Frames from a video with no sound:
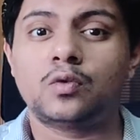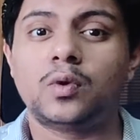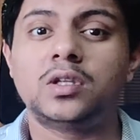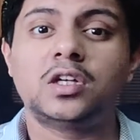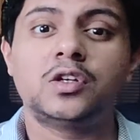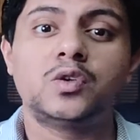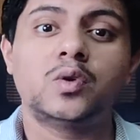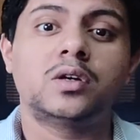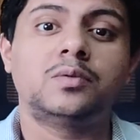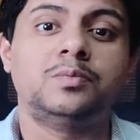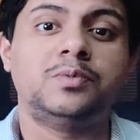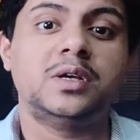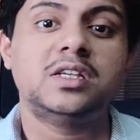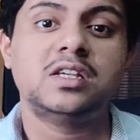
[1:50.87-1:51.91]
whether you are
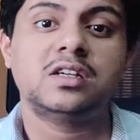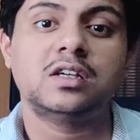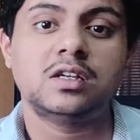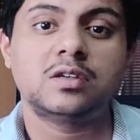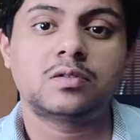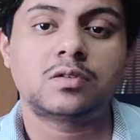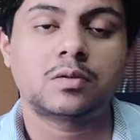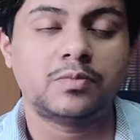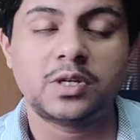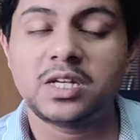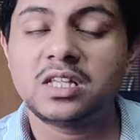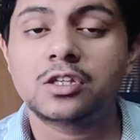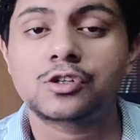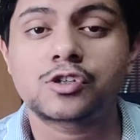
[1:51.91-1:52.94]

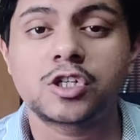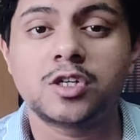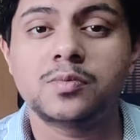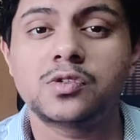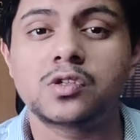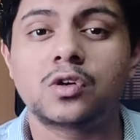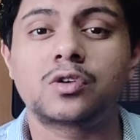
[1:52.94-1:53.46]
breeding the shrimps